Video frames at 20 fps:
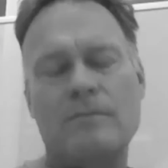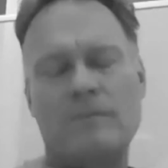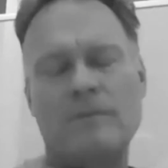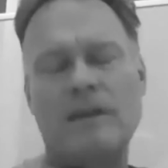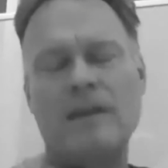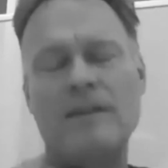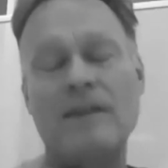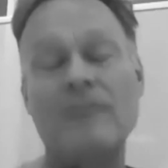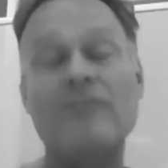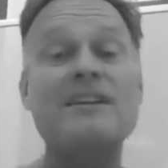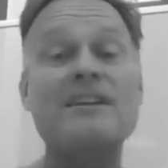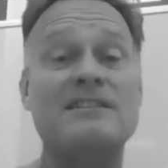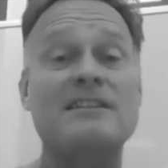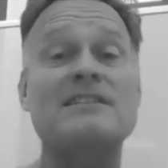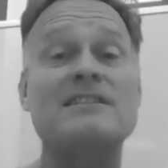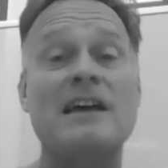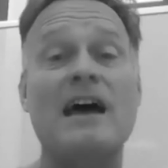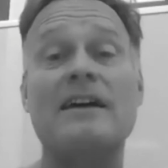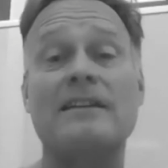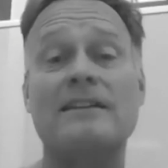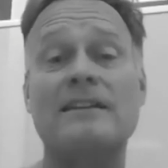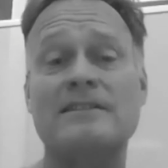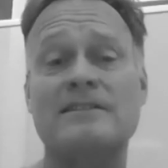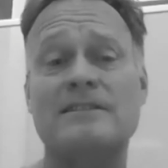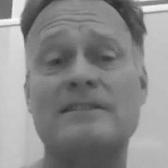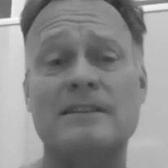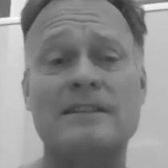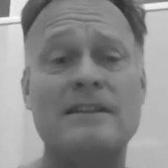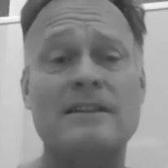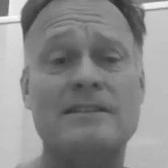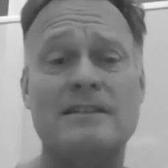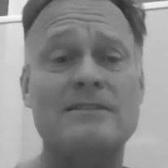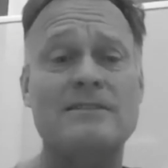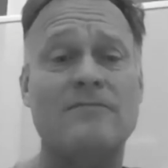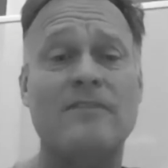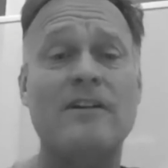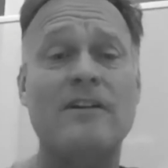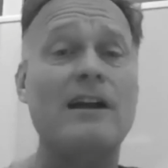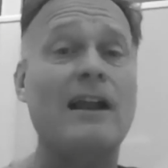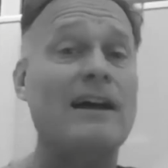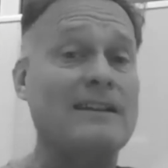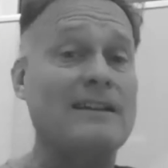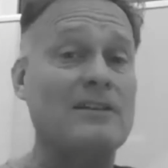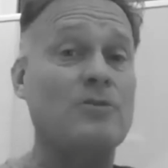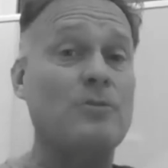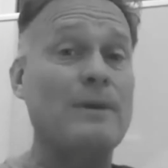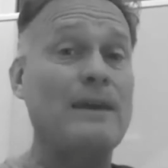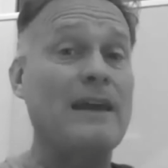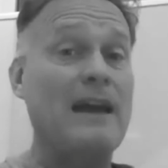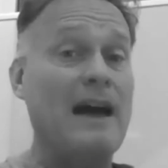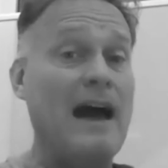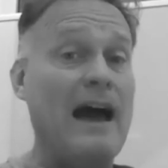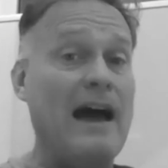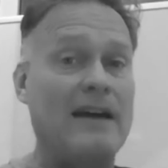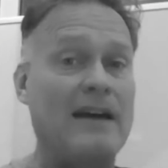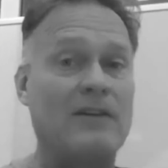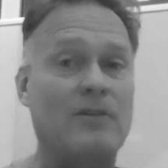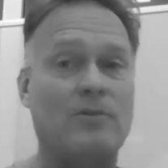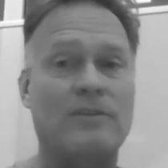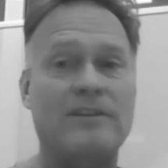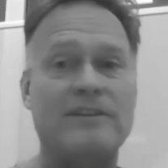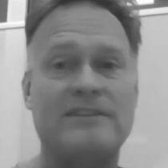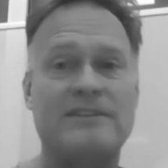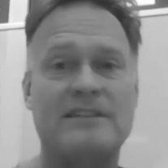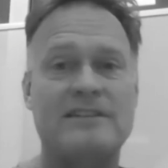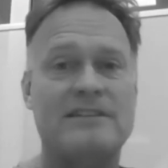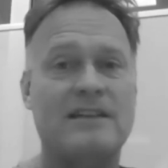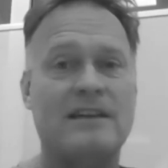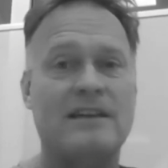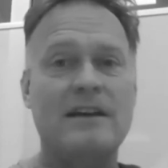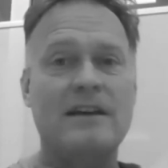that this is very likely to be a hand, or this is